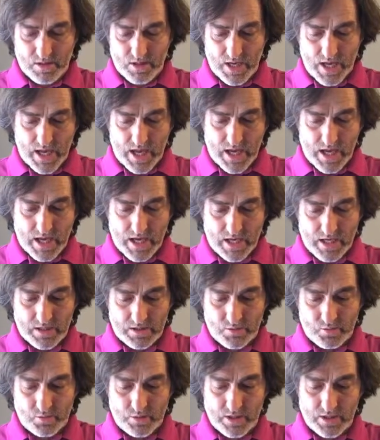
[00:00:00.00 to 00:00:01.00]

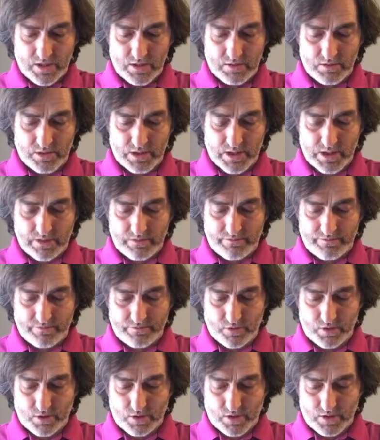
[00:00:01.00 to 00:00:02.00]
And we're looking
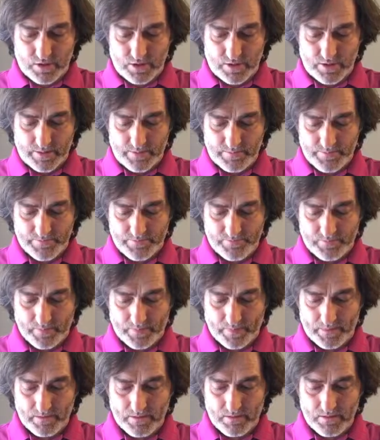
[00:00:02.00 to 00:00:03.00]
for
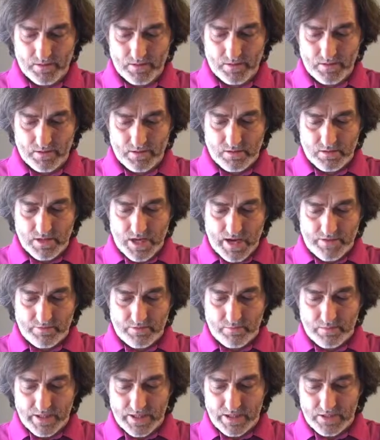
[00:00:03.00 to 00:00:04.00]

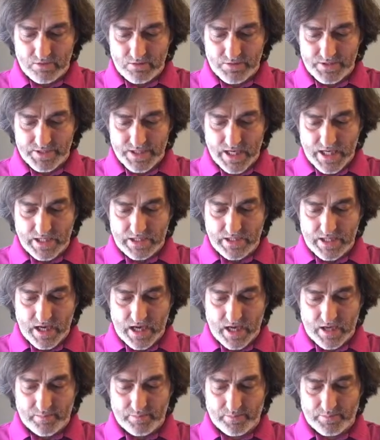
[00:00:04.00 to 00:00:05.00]
everybody who signed
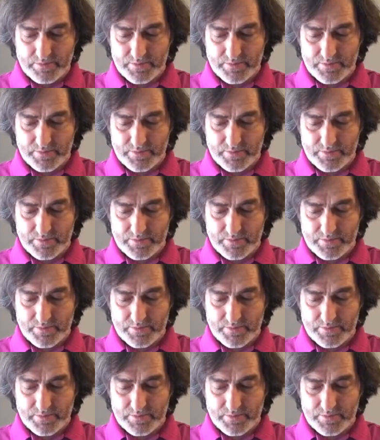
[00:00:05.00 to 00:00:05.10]
up.